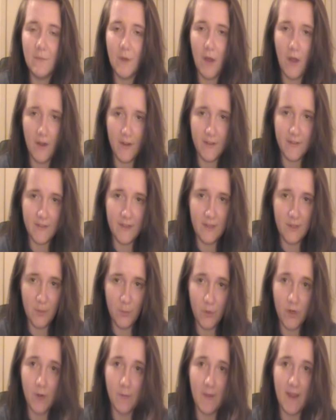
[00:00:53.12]
Odyssey
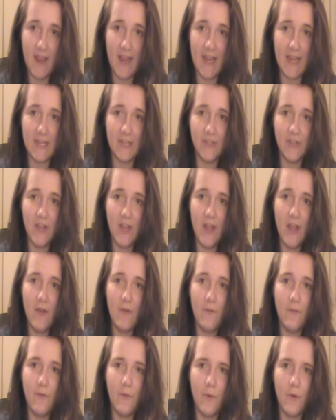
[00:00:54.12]
Twitter page
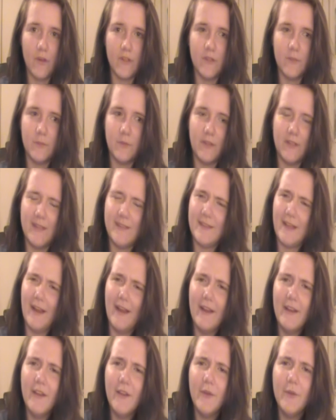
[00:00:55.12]
for some really
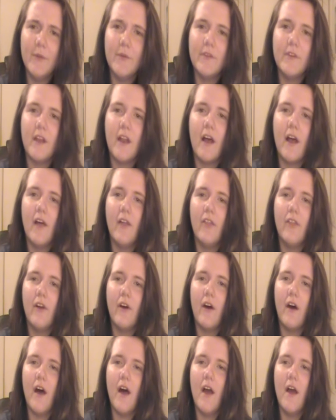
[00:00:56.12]
exciting news. And I
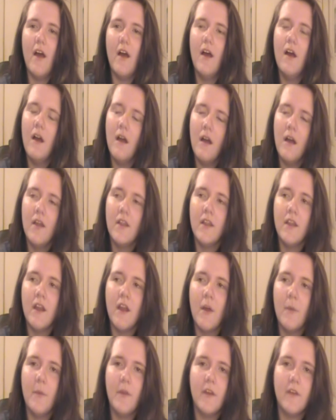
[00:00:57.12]
thought, huh, you
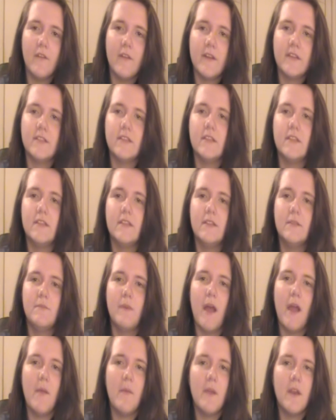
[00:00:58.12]
know, Peter Facinelli
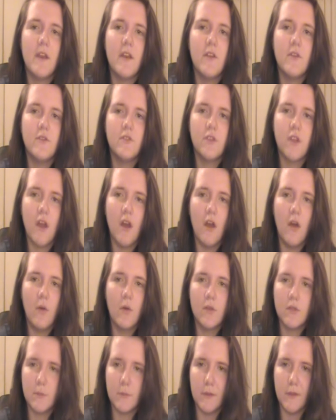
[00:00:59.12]
might be in a new show
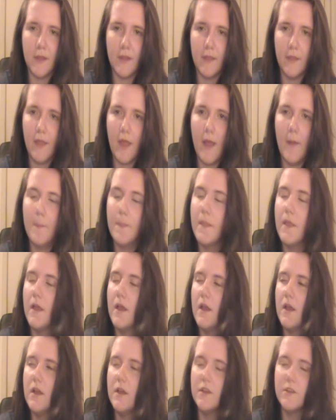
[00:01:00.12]
or something like that.
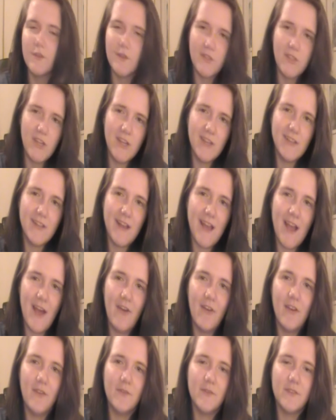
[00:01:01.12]
So I checked it
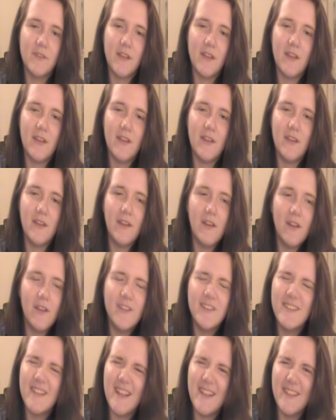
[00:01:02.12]
out and I was like, you know,
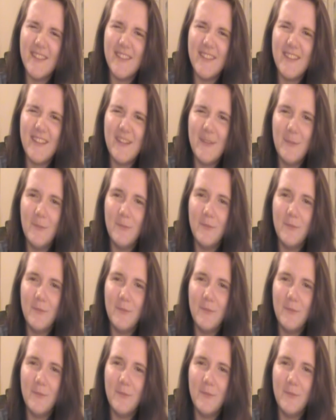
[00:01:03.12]
this actually